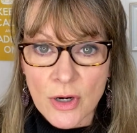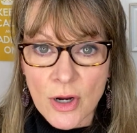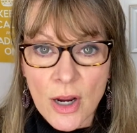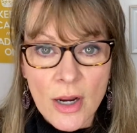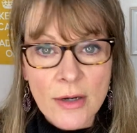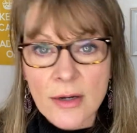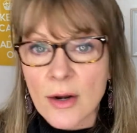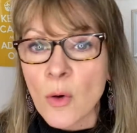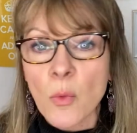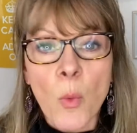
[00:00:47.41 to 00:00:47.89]

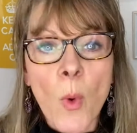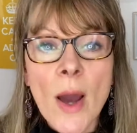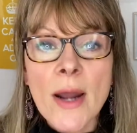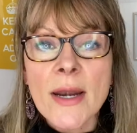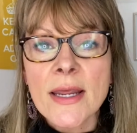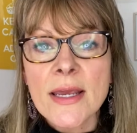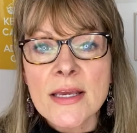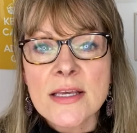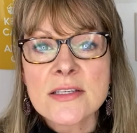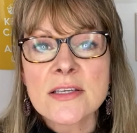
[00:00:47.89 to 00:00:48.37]
Now,
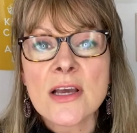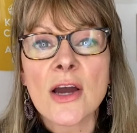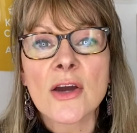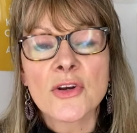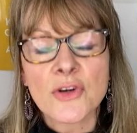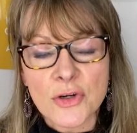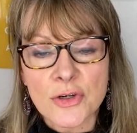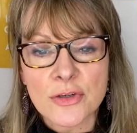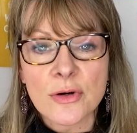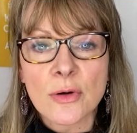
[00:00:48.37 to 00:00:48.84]
what is a
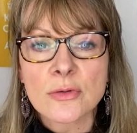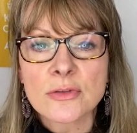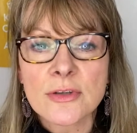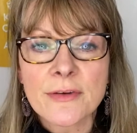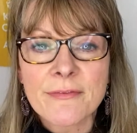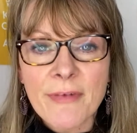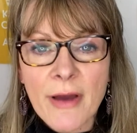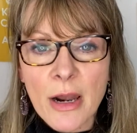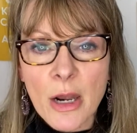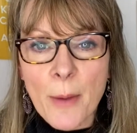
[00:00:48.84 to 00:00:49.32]

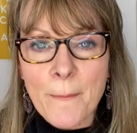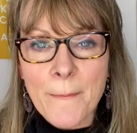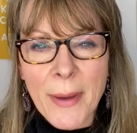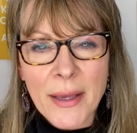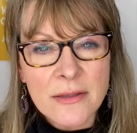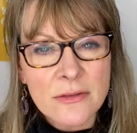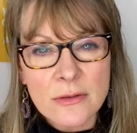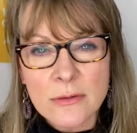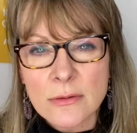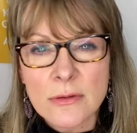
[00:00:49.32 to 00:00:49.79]

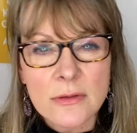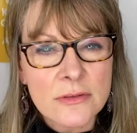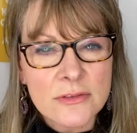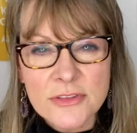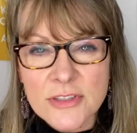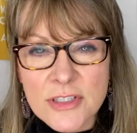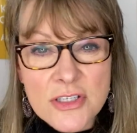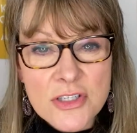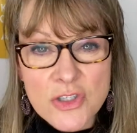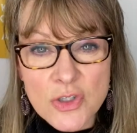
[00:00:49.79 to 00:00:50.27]
neurodevelopmental
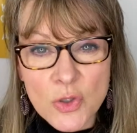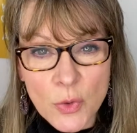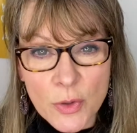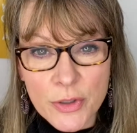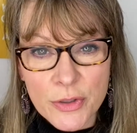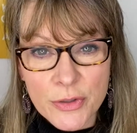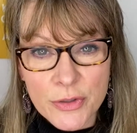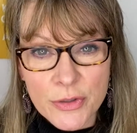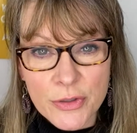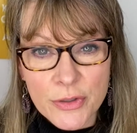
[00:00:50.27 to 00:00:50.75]

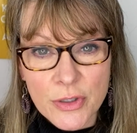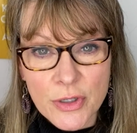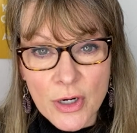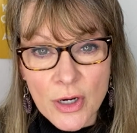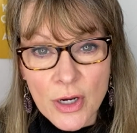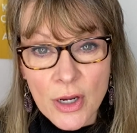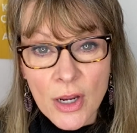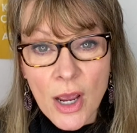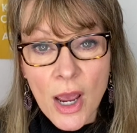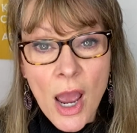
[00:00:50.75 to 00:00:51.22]
disorder?
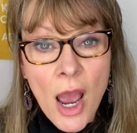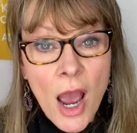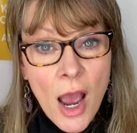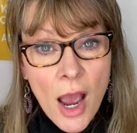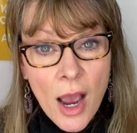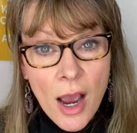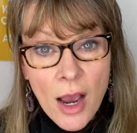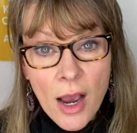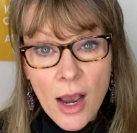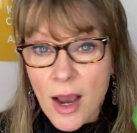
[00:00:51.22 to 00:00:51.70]

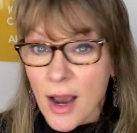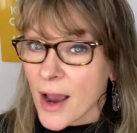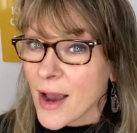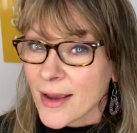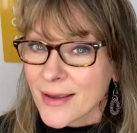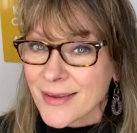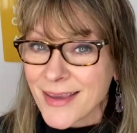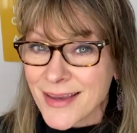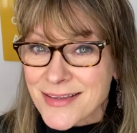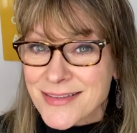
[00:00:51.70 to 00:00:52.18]

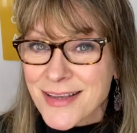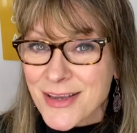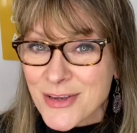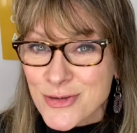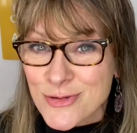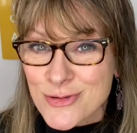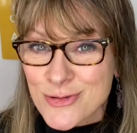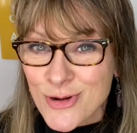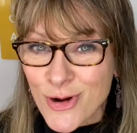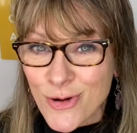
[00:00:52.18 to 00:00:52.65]
Yes, I
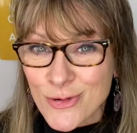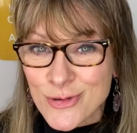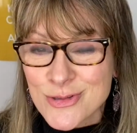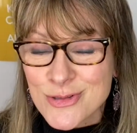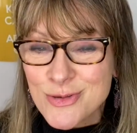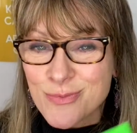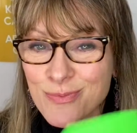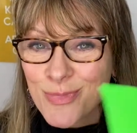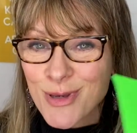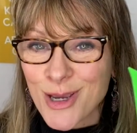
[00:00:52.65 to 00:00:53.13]
use notes
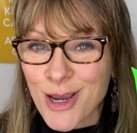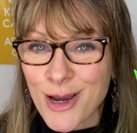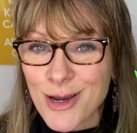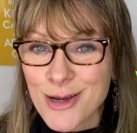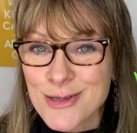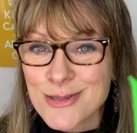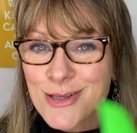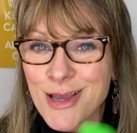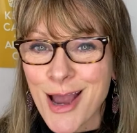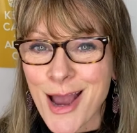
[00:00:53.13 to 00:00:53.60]

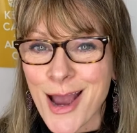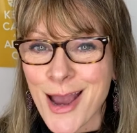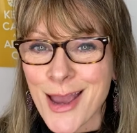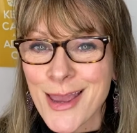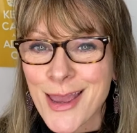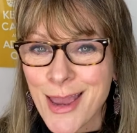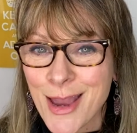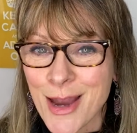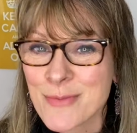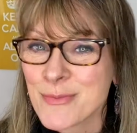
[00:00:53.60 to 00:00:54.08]
because I
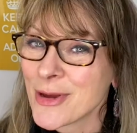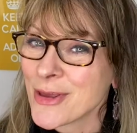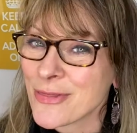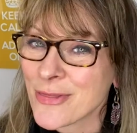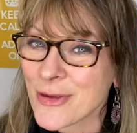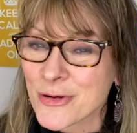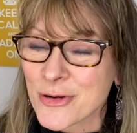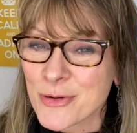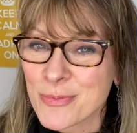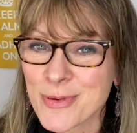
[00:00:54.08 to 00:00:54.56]
am a
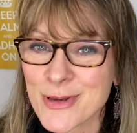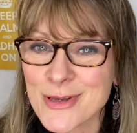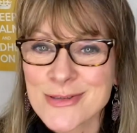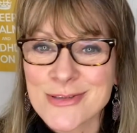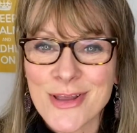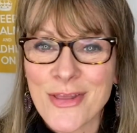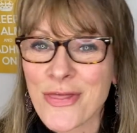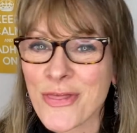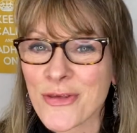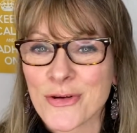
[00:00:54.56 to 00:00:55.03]
therapist,
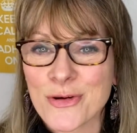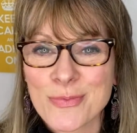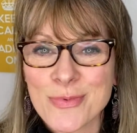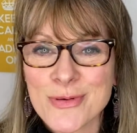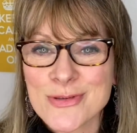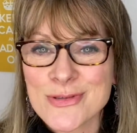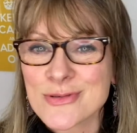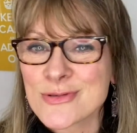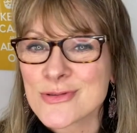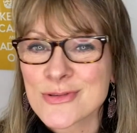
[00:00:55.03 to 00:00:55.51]
and
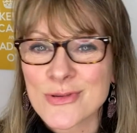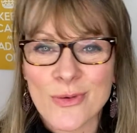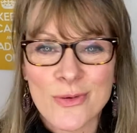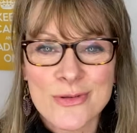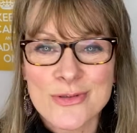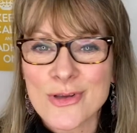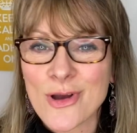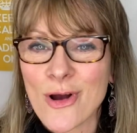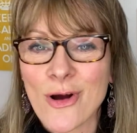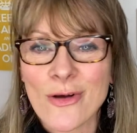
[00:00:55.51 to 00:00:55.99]
therapists use
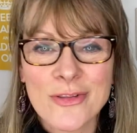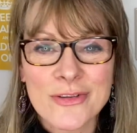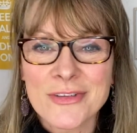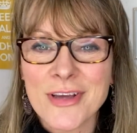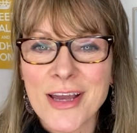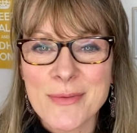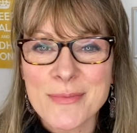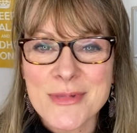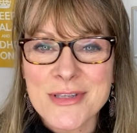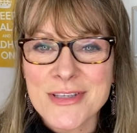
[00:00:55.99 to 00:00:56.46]
notes all the
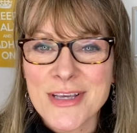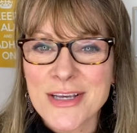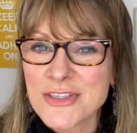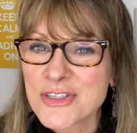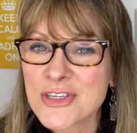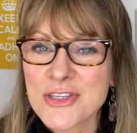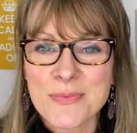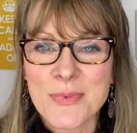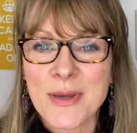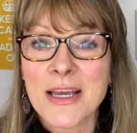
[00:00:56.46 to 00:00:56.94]
time in
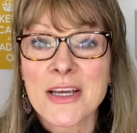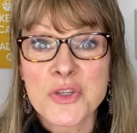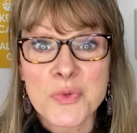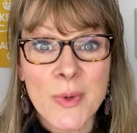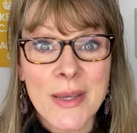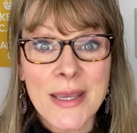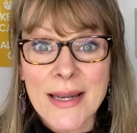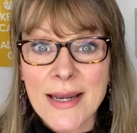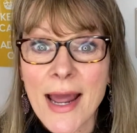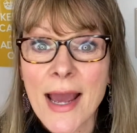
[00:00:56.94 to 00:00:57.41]
sessions because we
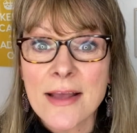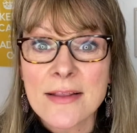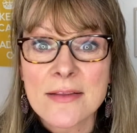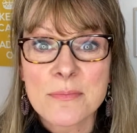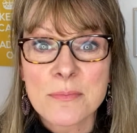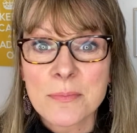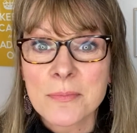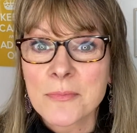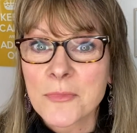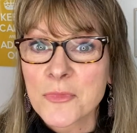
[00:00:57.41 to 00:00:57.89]
cannot
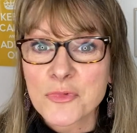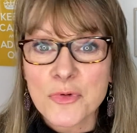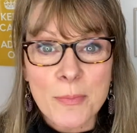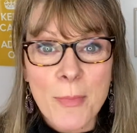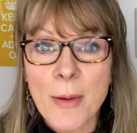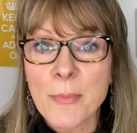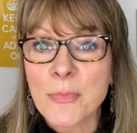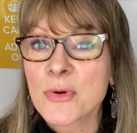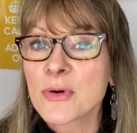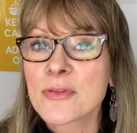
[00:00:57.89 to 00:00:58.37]

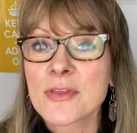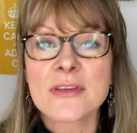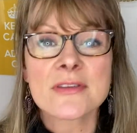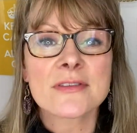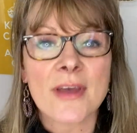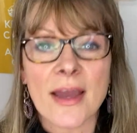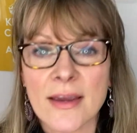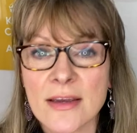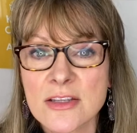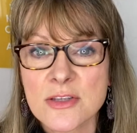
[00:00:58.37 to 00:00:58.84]
remember the
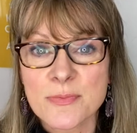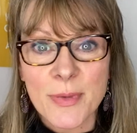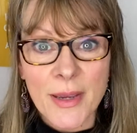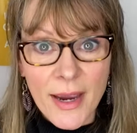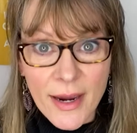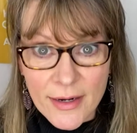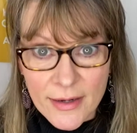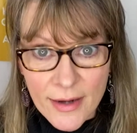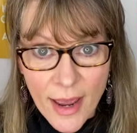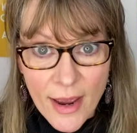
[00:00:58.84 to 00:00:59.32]
science
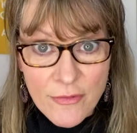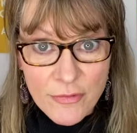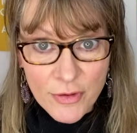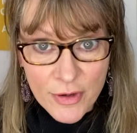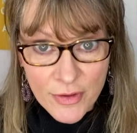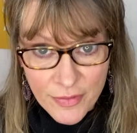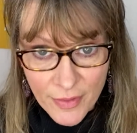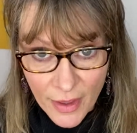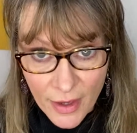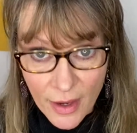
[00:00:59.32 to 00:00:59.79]
behind
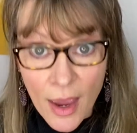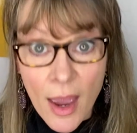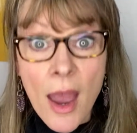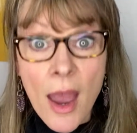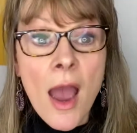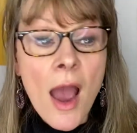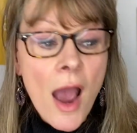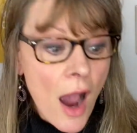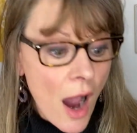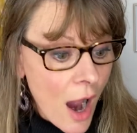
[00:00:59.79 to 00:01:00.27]
everything.
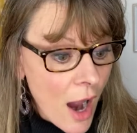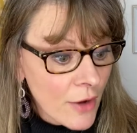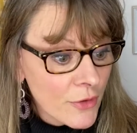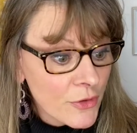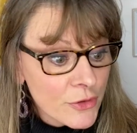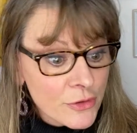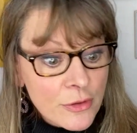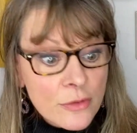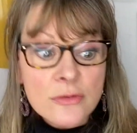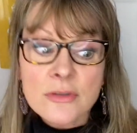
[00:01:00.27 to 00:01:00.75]
A
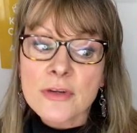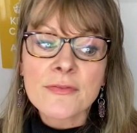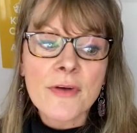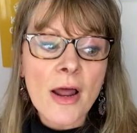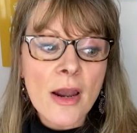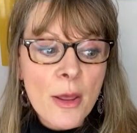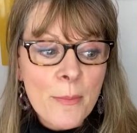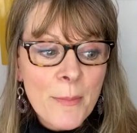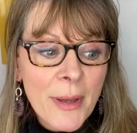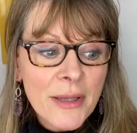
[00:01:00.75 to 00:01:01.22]

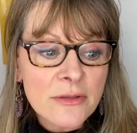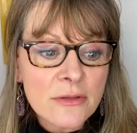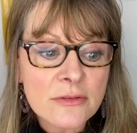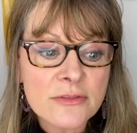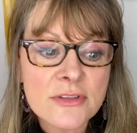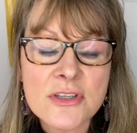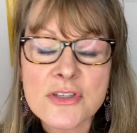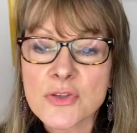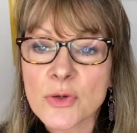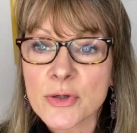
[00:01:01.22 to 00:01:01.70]
neurodevelopmental
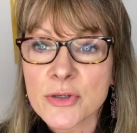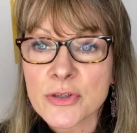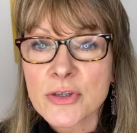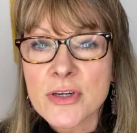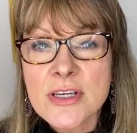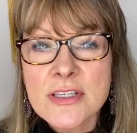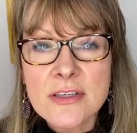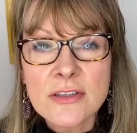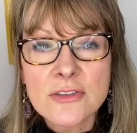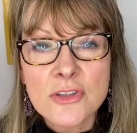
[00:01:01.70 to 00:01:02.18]
disorder
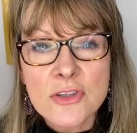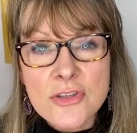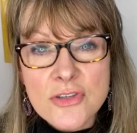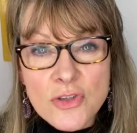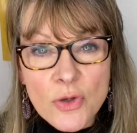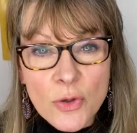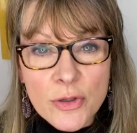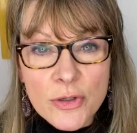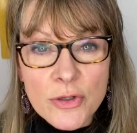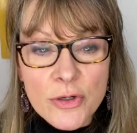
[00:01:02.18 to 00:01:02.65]
is a
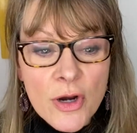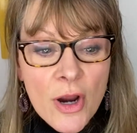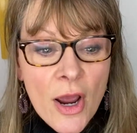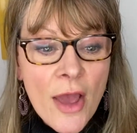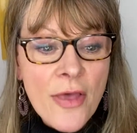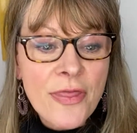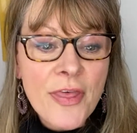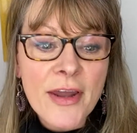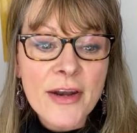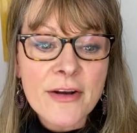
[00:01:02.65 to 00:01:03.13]
disorder
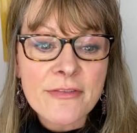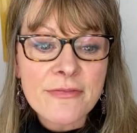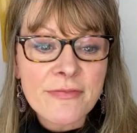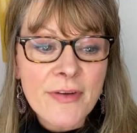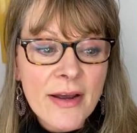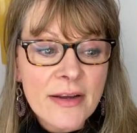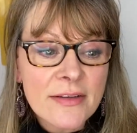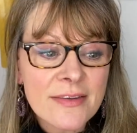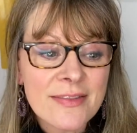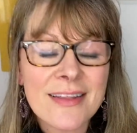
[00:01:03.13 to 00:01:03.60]
that
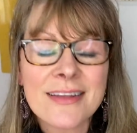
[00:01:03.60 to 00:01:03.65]
affects the